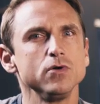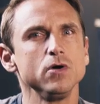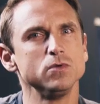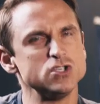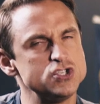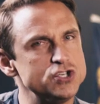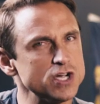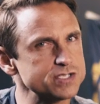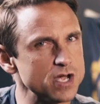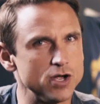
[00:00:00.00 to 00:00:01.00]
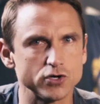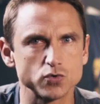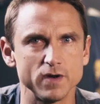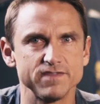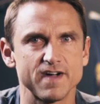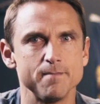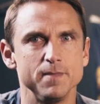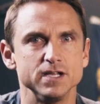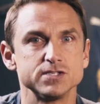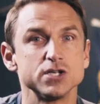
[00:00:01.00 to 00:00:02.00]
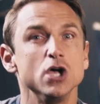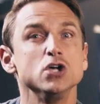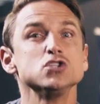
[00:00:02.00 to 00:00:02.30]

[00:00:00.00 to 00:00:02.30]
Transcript: through it was just under 25 minutes,